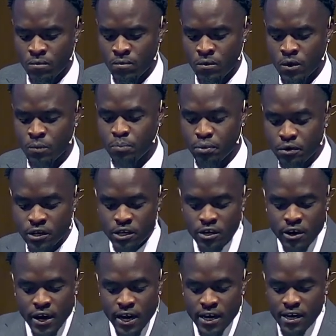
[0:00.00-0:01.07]
And putting your
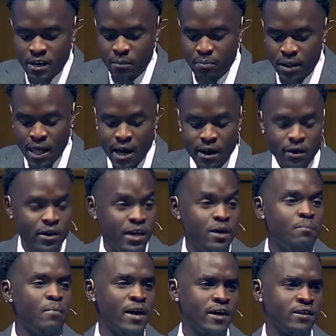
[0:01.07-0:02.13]
head in the plow, he
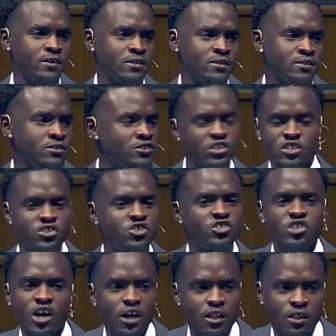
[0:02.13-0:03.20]
meant just
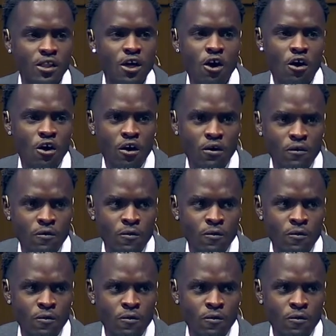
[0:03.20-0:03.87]
chug along.